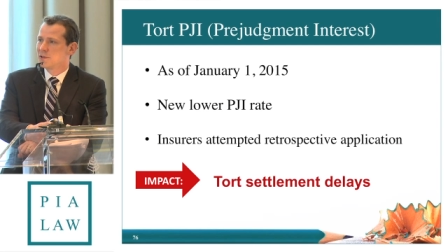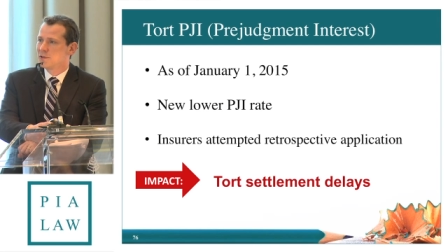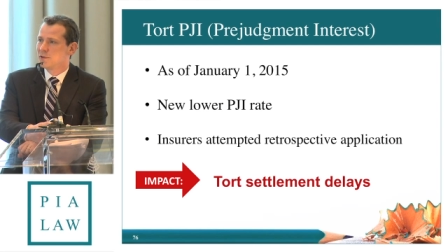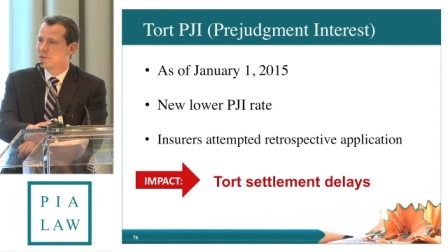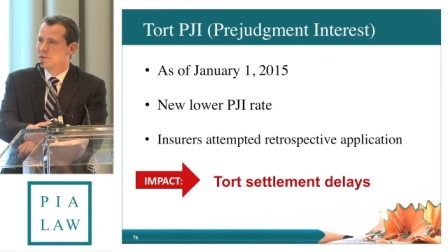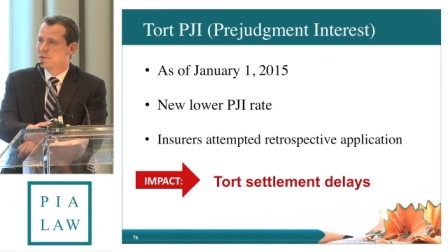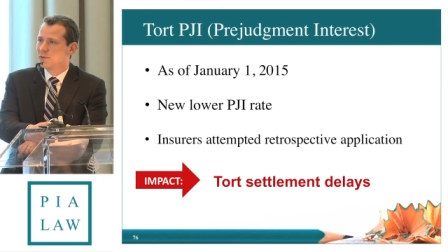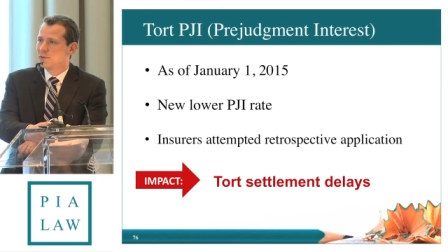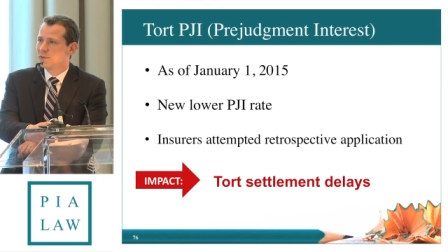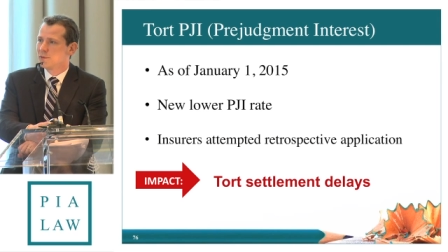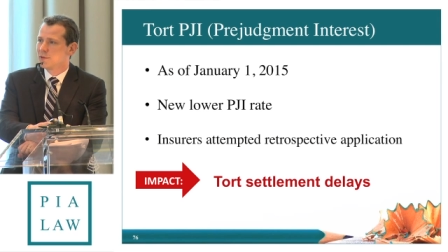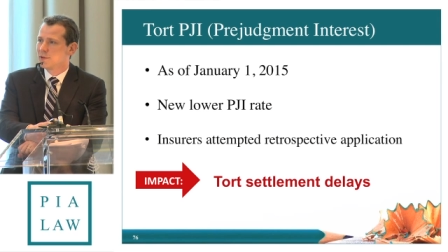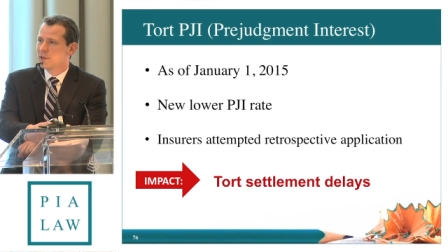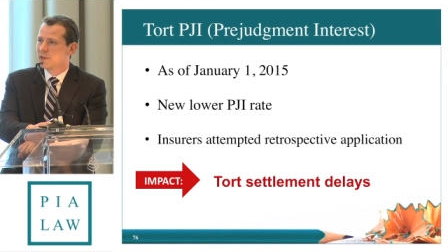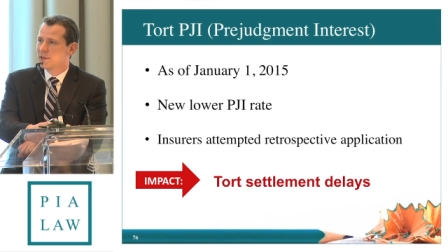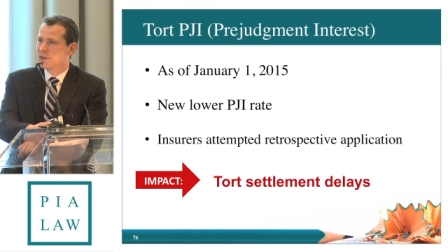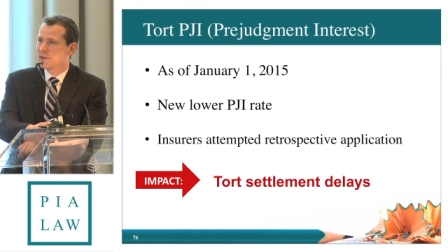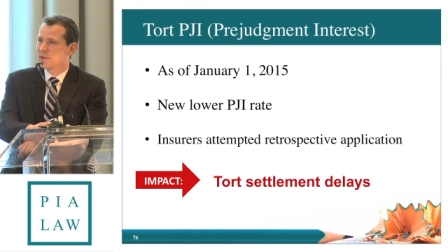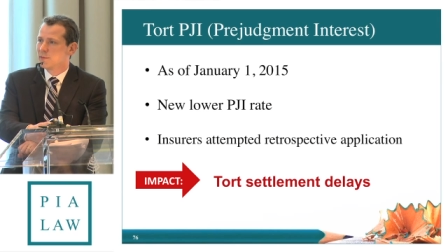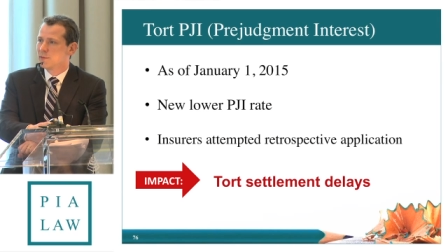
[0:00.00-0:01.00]
to
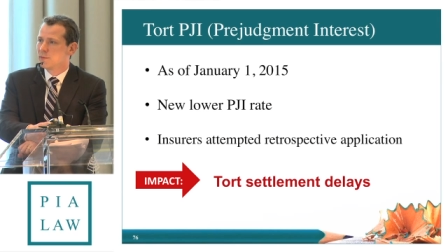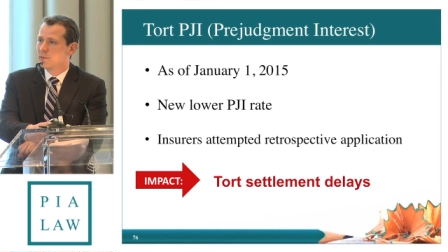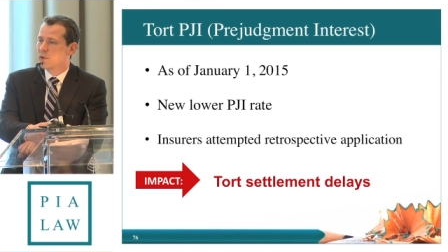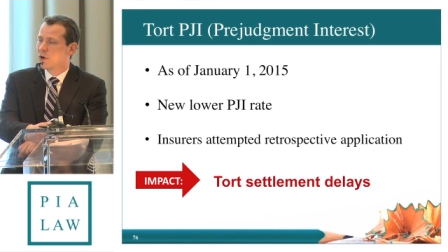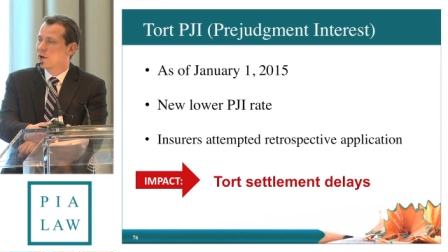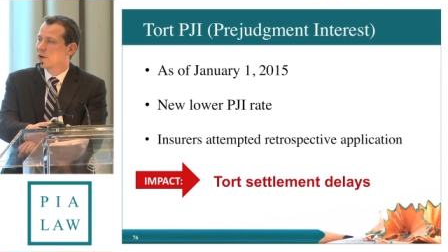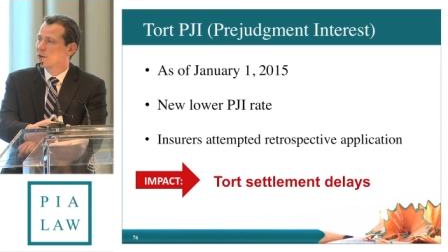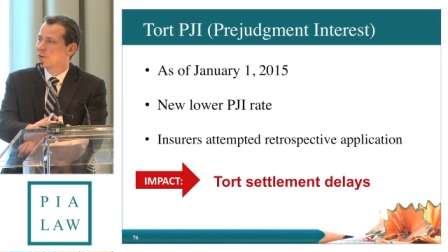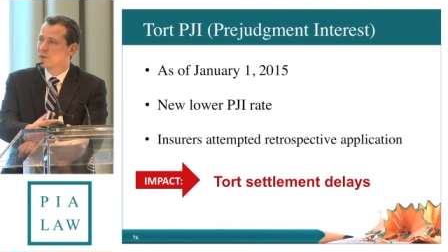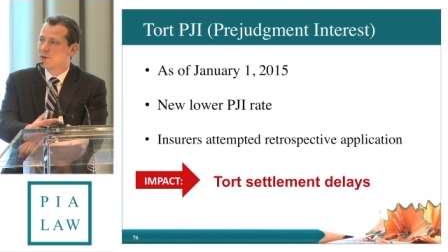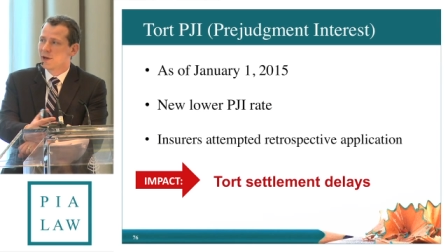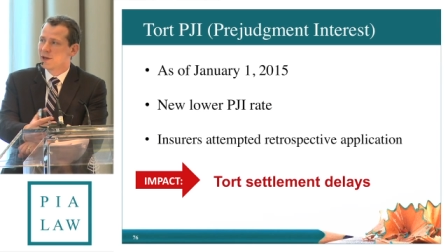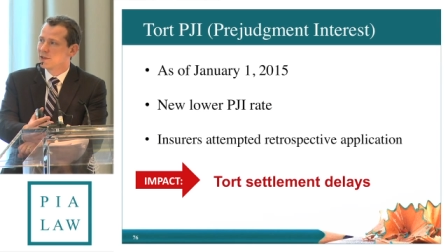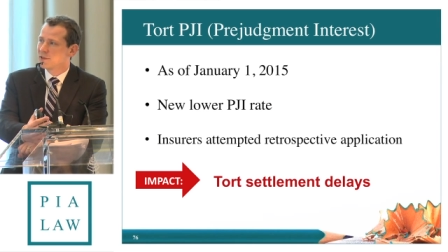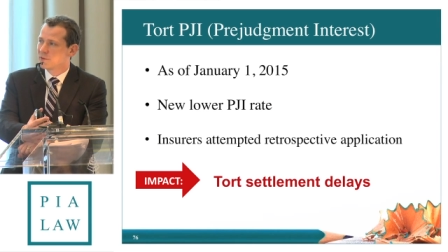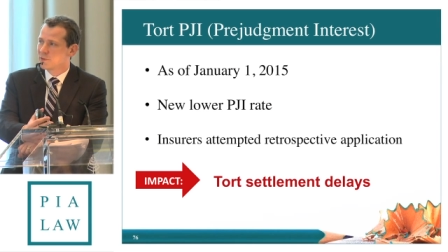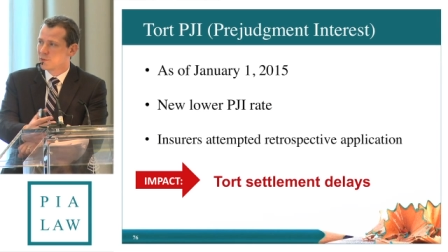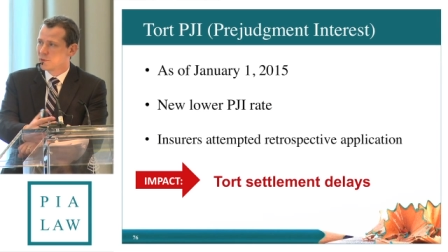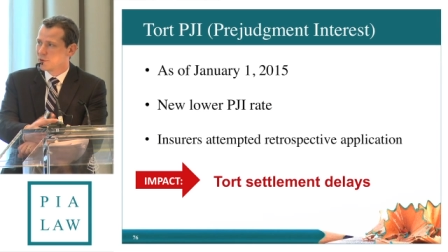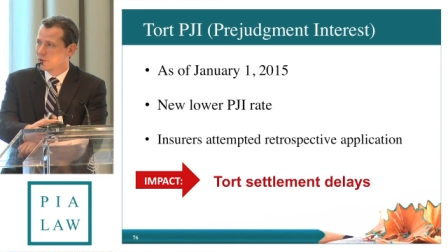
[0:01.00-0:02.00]
market
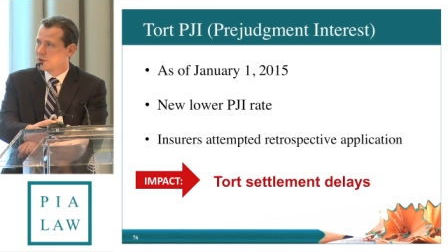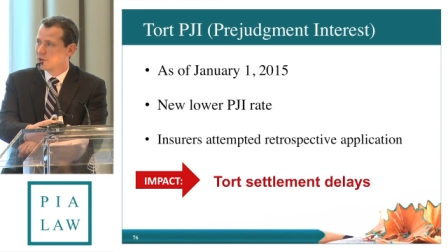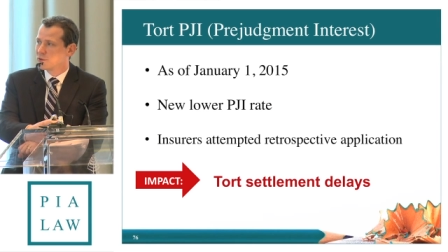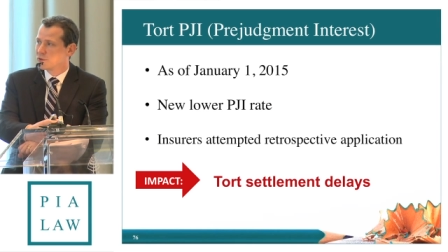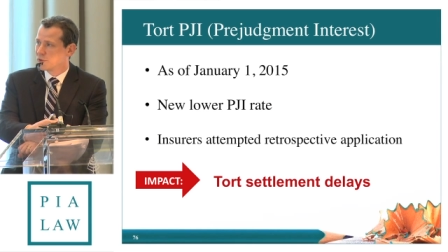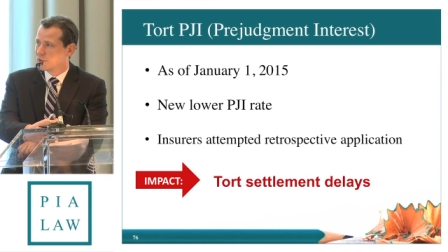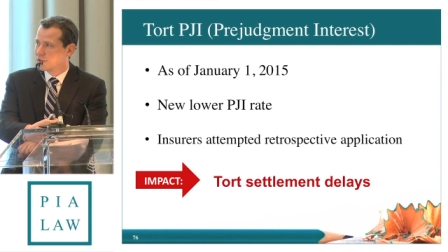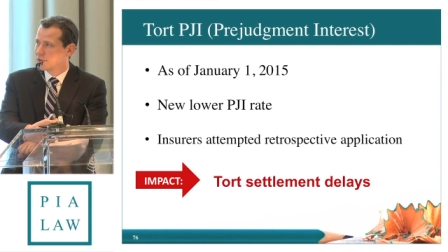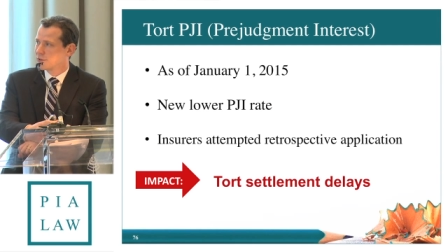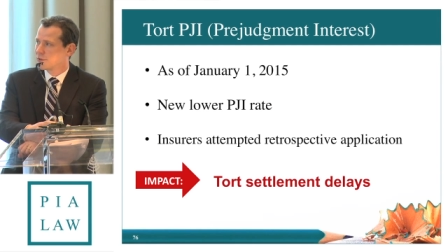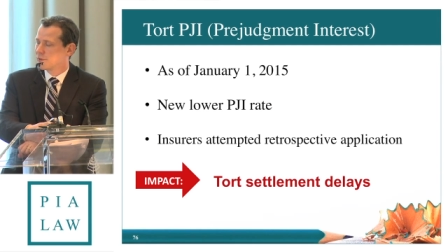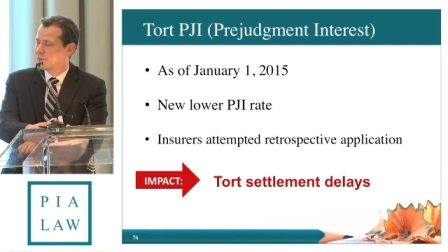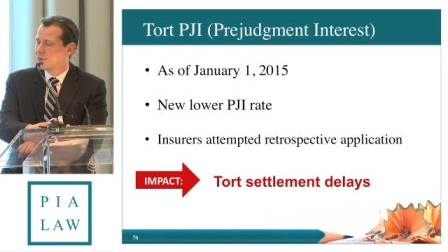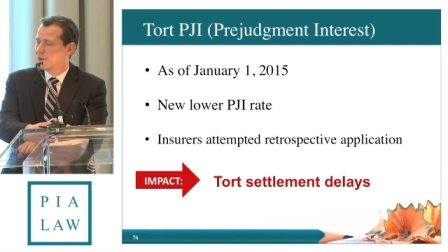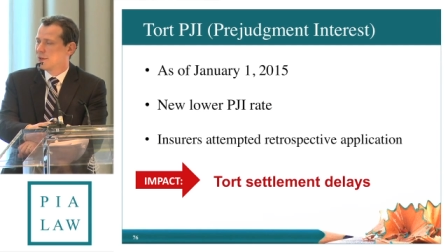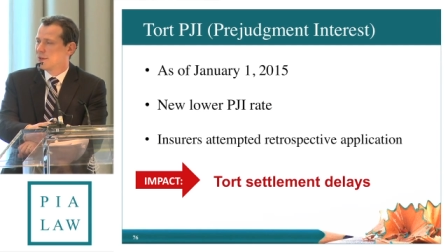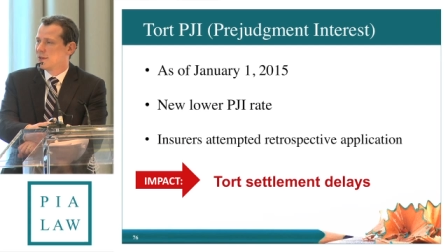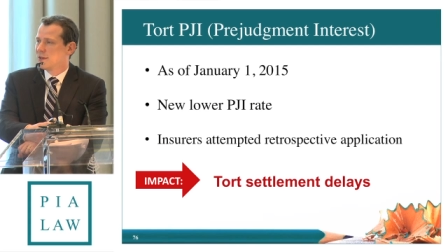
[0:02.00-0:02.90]
rates for interest.